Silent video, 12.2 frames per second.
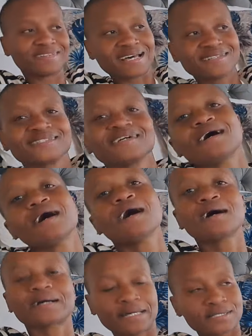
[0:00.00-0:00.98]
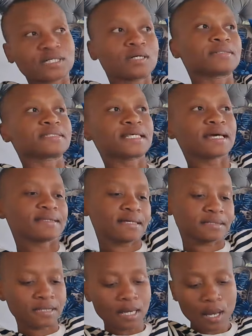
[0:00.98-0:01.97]
that. Okay, so I was saying
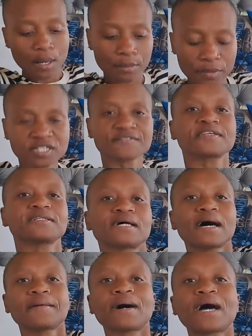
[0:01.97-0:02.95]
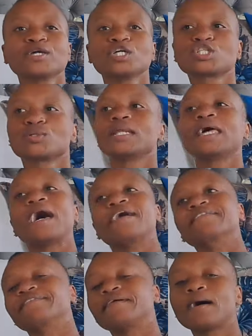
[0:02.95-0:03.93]
that most of the time I usually
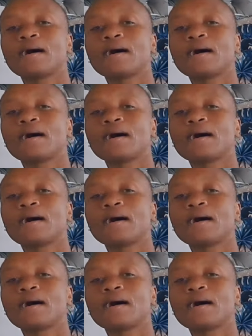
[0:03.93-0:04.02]
have